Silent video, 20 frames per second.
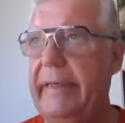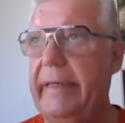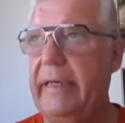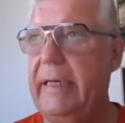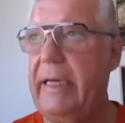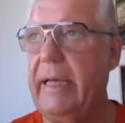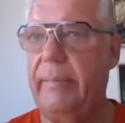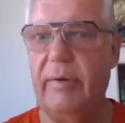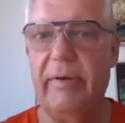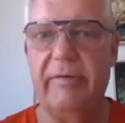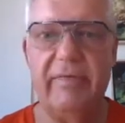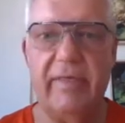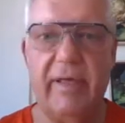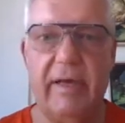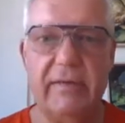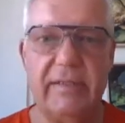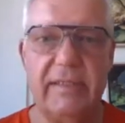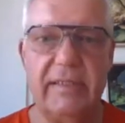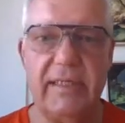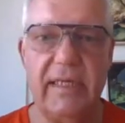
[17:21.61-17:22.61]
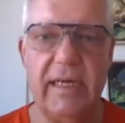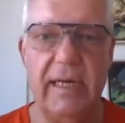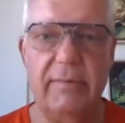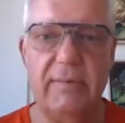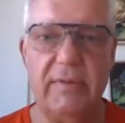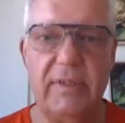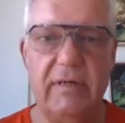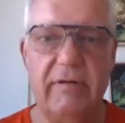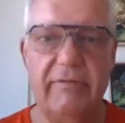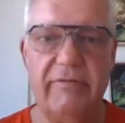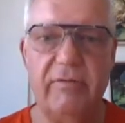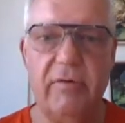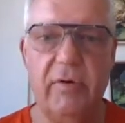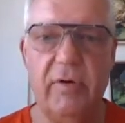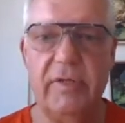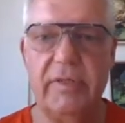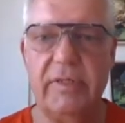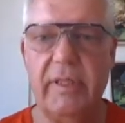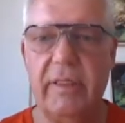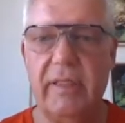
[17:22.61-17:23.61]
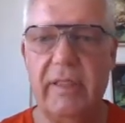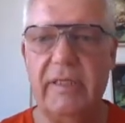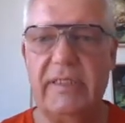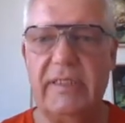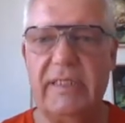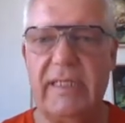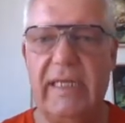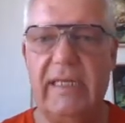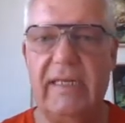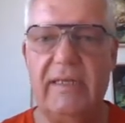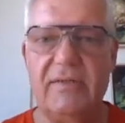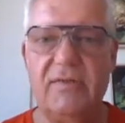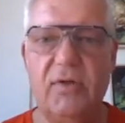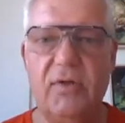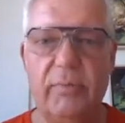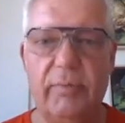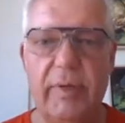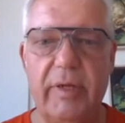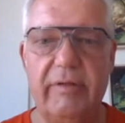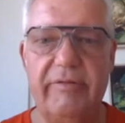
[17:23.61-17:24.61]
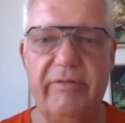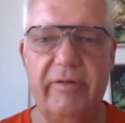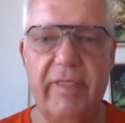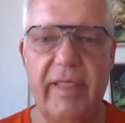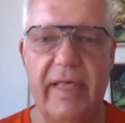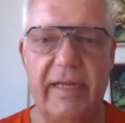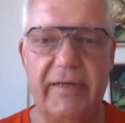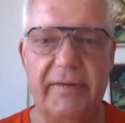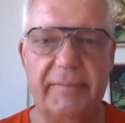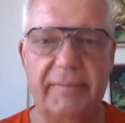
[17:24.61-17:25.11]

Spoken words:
a couple of thousand times, then of course the seat is not built for that.